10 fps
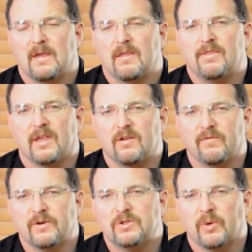Thank you
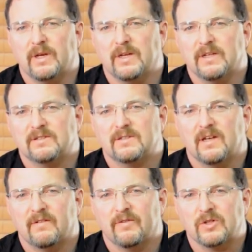for joining us
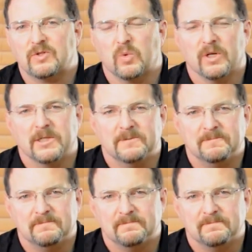at First Word.